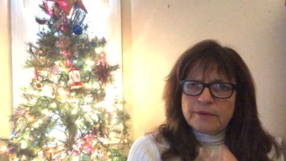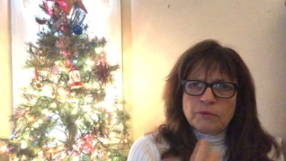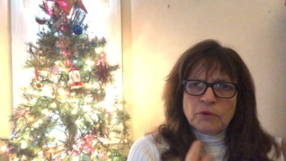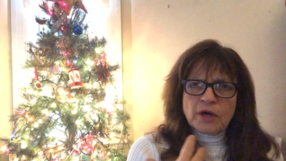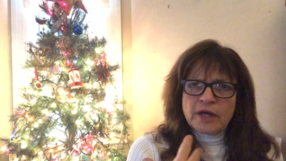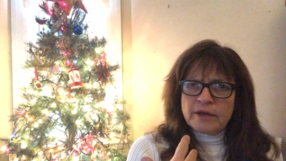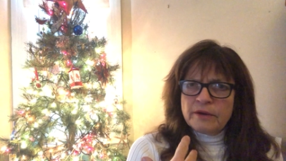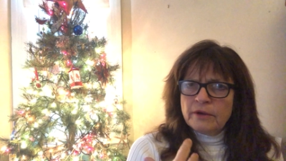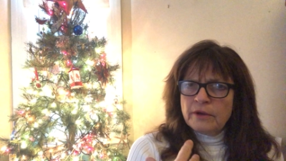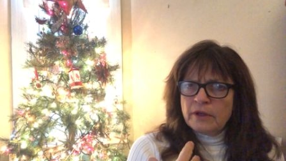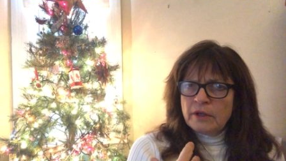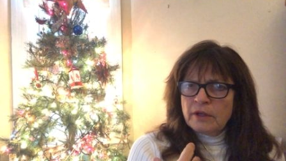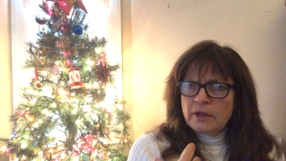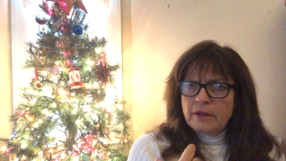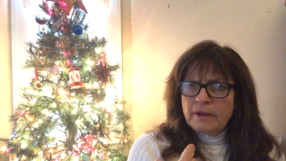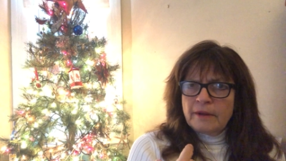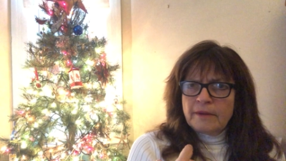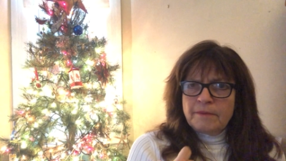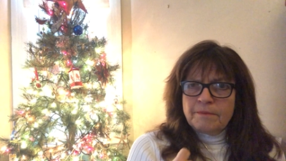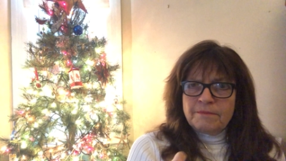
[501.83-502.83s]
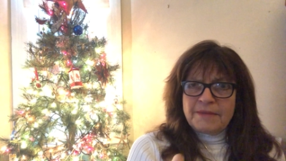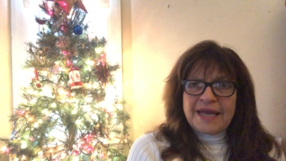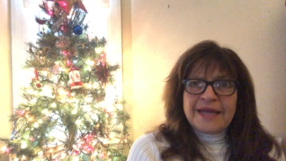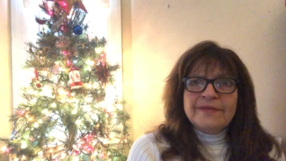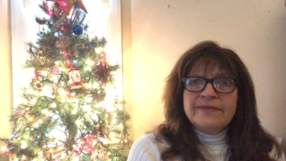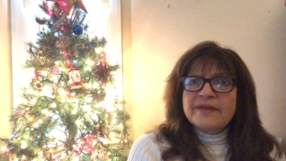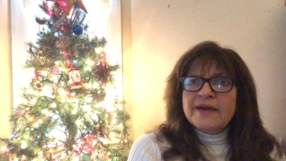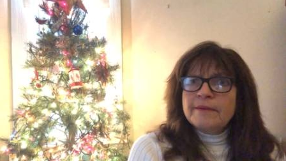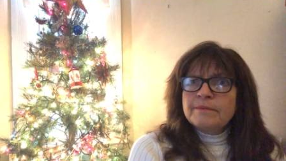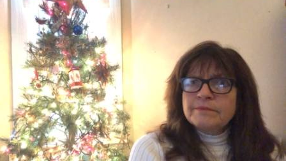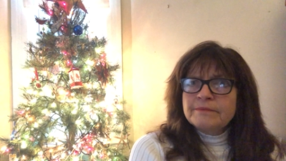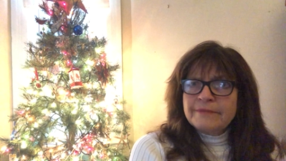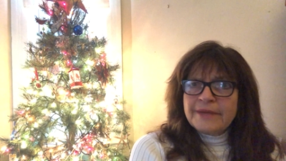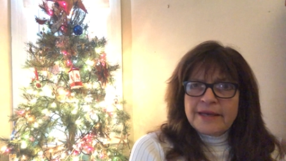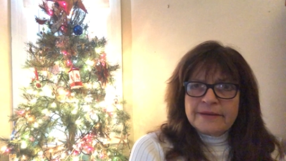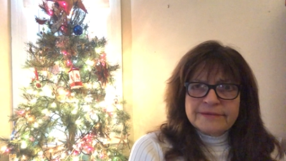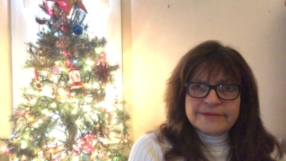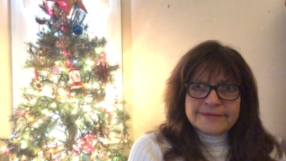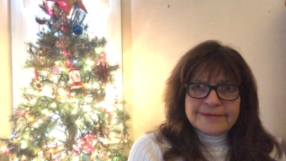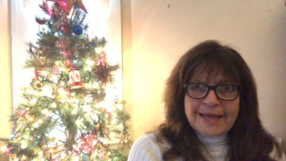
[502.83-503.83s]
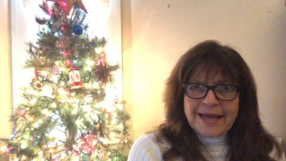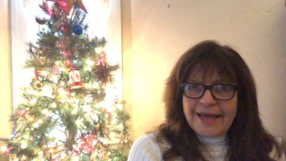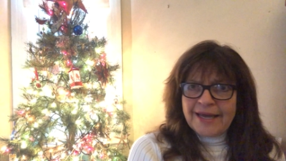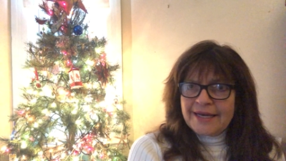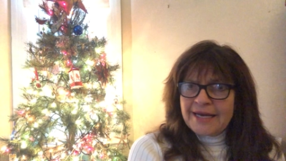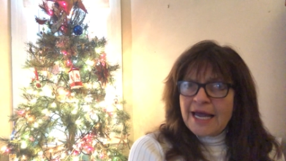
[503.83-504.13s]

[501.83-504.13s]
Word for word: What made them head